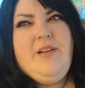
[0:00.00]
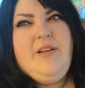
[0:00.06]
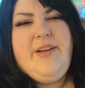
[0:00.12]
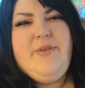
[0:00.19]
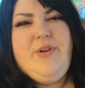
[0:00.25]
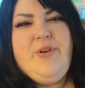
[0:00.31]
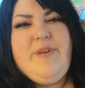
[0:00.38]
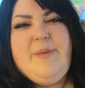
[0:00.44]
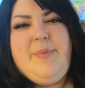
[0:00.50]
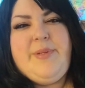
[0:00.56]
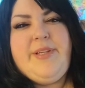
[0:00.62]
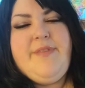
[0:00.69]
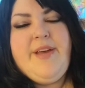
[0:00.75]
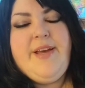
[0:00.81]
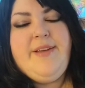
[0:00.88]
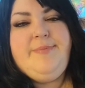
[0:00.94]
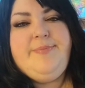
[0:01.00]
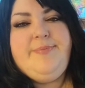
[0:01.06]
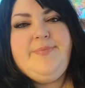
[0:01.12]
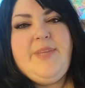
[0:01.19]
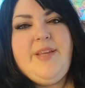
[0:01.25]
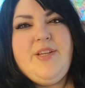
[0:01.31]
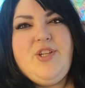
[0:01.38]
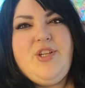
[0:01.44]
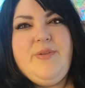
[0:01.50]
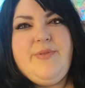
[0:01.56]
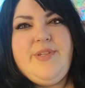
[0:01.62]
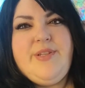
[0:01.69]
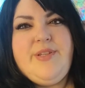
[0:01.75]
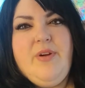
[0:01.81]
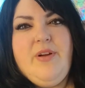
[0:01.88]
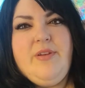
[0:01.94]
I don't know if I believe that. I think she knows
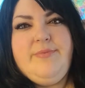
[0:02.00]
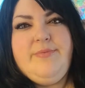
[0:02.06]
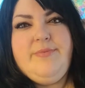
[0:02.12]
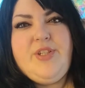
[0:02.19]
it's wrong.